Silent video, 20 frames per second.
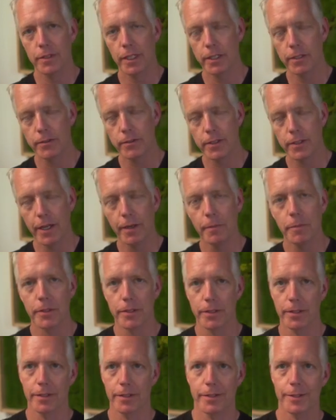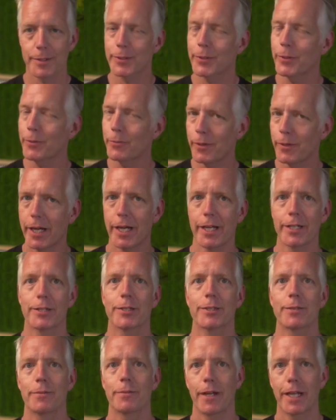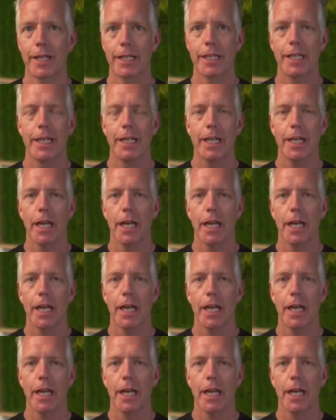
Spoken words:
take your time with it. There's no rush, right?